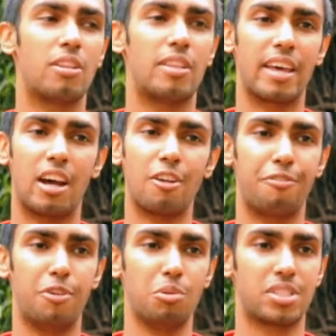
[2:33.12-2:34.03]
There are a
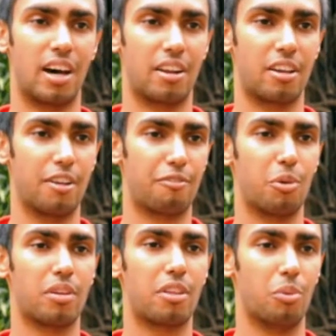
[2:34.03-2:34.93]
few Saarang
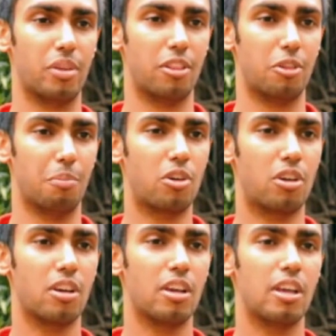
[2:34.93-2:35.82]
influences within the
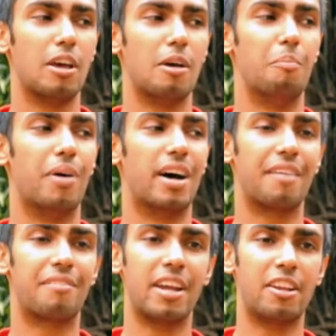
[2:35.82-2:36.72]
book, but
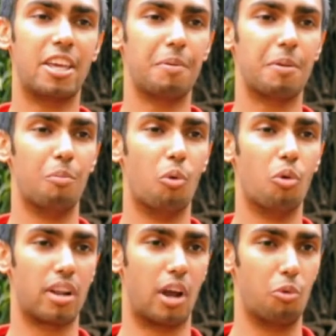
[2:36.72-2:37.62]
i try to keep it
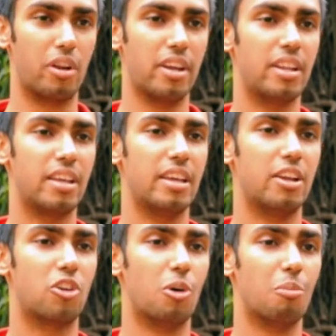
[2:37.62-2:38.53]
more rounded
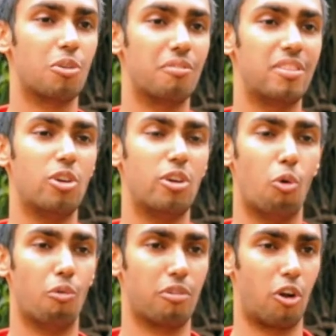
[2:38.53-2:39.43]
in terms of the
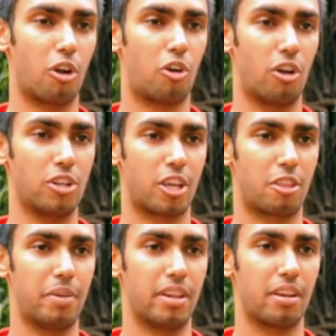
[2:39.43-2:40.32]
overall college
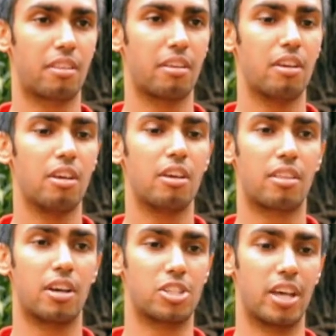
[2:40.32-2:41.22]
experience,
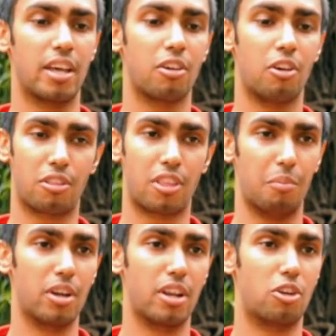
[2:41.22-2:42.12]
such as a
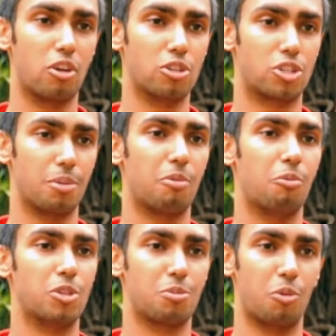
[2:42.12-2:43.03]
summer internship,
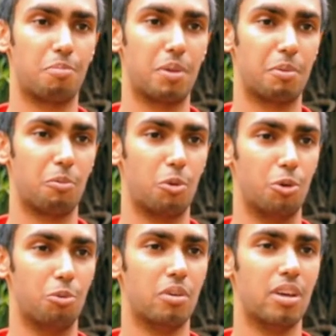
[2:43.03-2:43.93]
which most people would
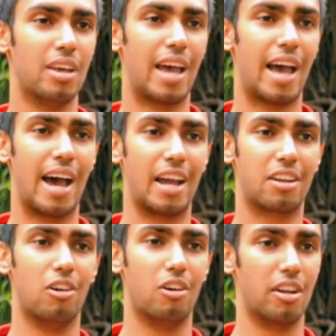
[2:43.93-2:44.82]
do
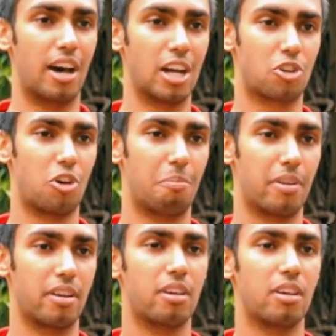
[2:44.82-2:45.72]
at a large
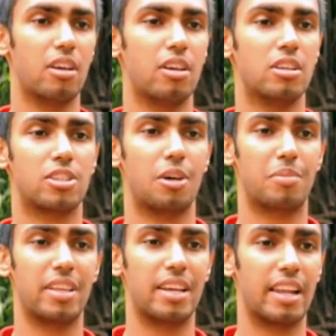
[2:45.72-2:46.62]
corporate.
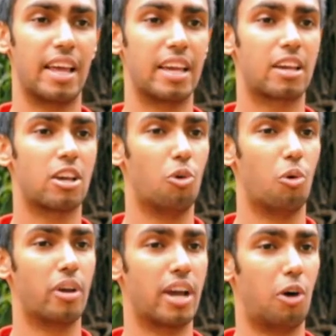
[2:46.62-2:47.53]
Something like
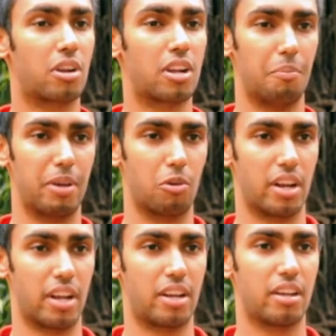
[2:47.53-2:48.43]
going out clubbing
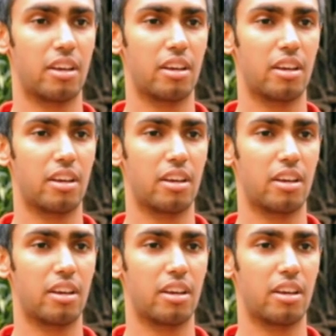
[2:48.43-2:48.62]
one night.